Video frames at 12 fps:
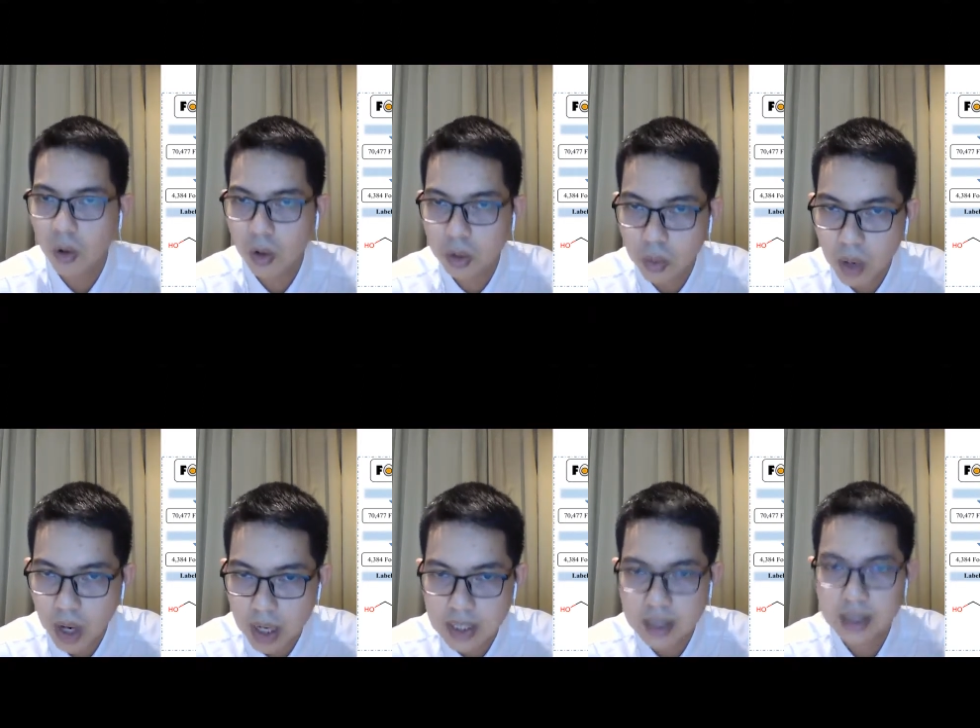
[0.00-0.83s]

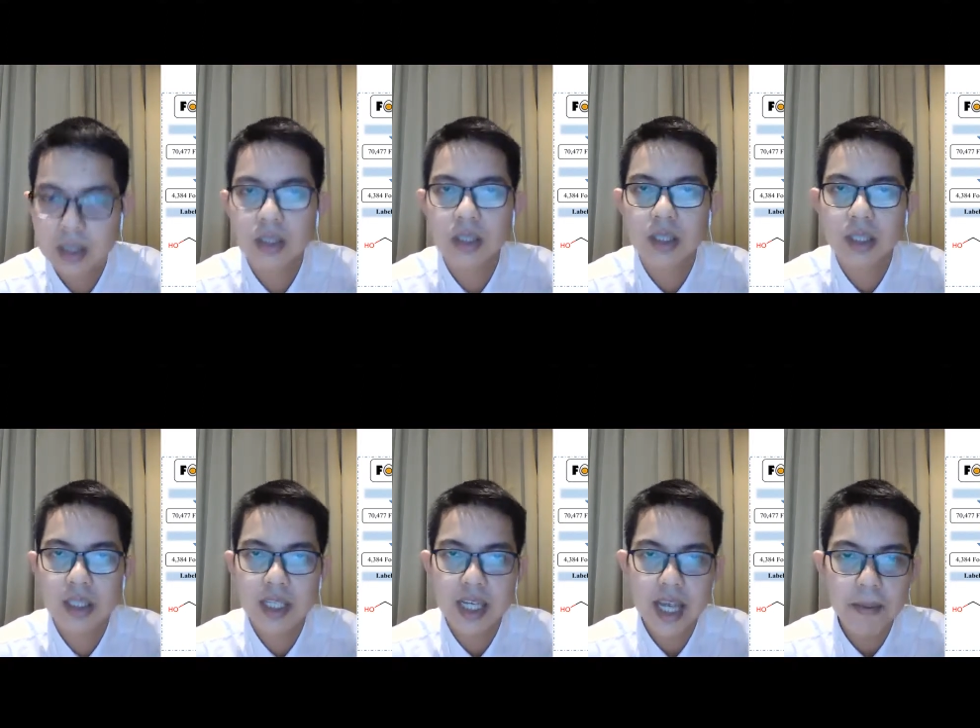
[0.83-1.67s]
Otherwise,
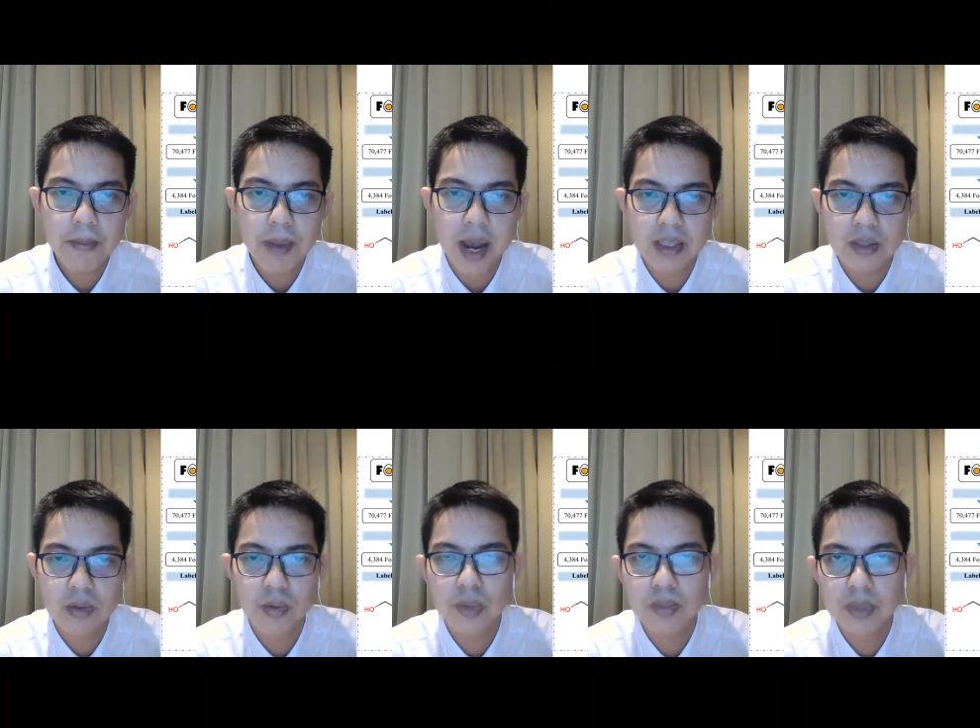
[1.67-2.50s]
the impact
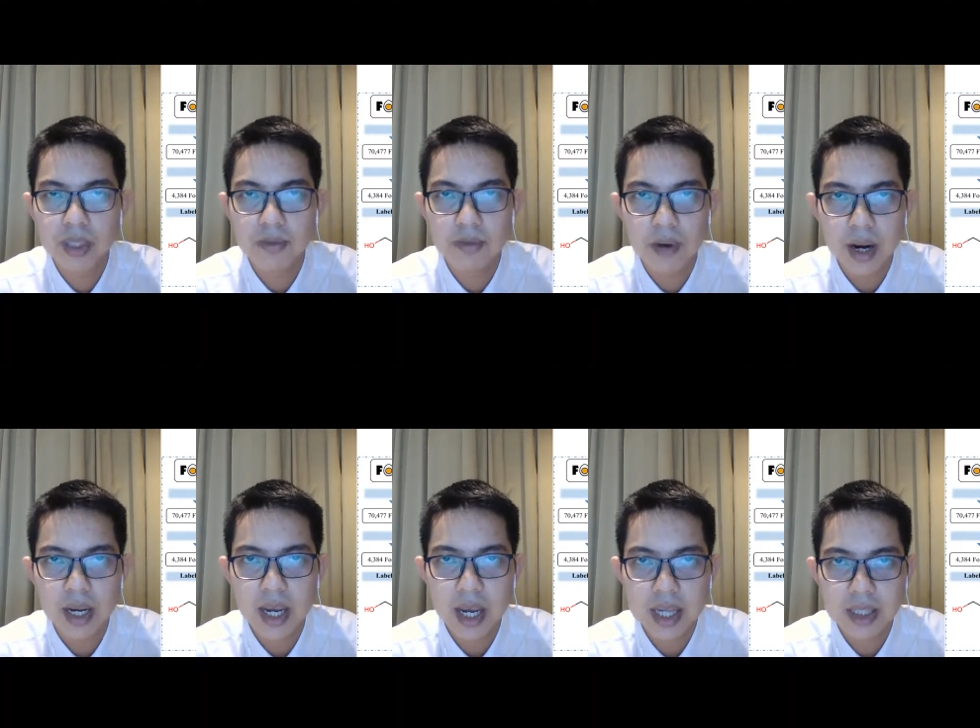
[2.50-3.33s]
would be
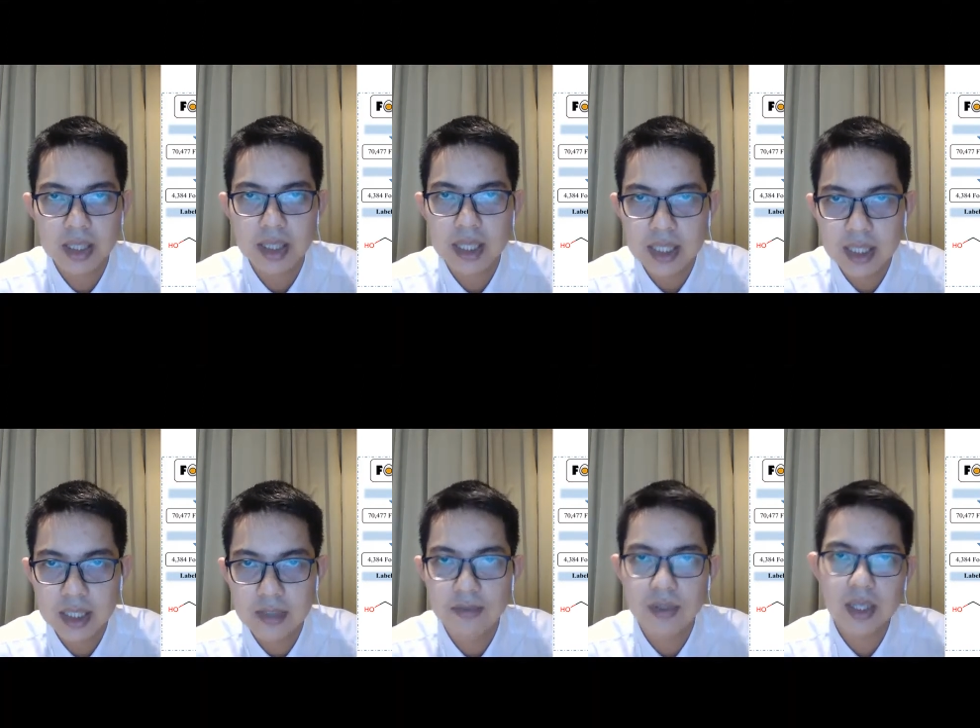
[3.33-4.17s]
defined as
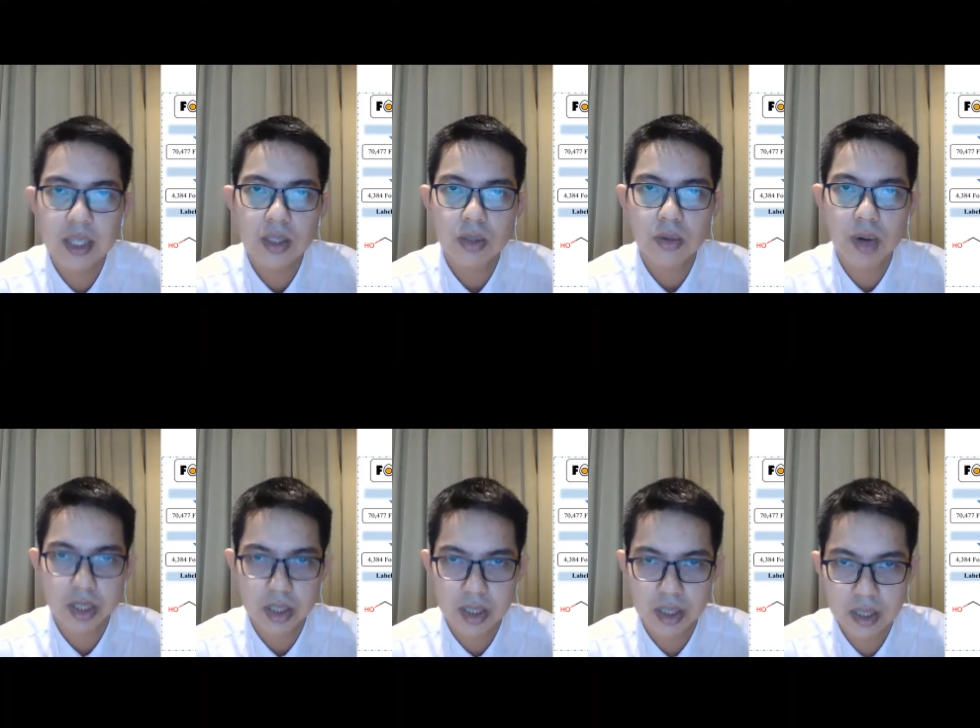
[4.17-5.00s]
negative
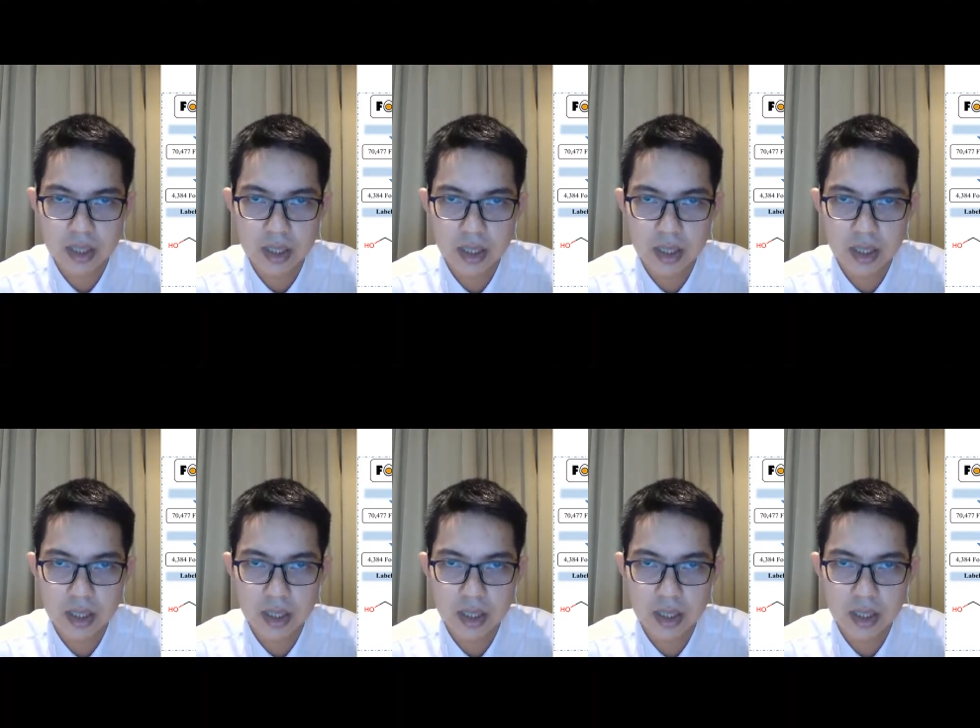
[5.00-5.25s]
interaction.